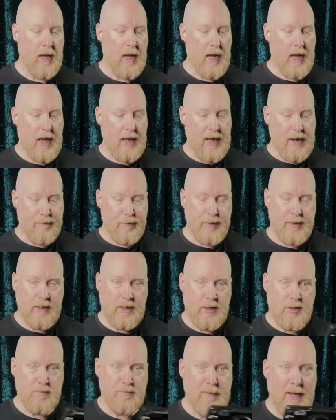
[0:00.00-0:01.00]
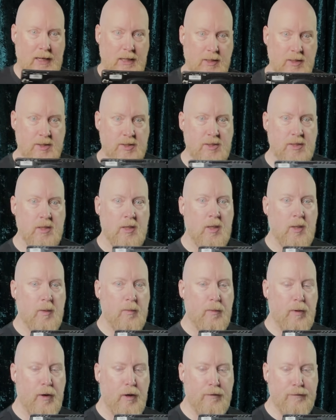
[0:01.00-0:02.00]
and everything is balanced
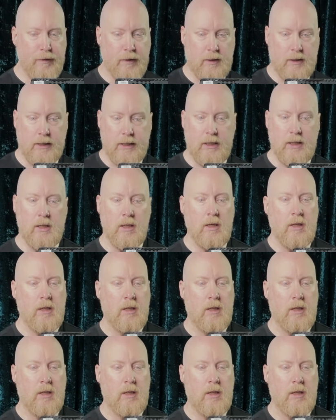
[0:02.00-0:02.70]
perfectly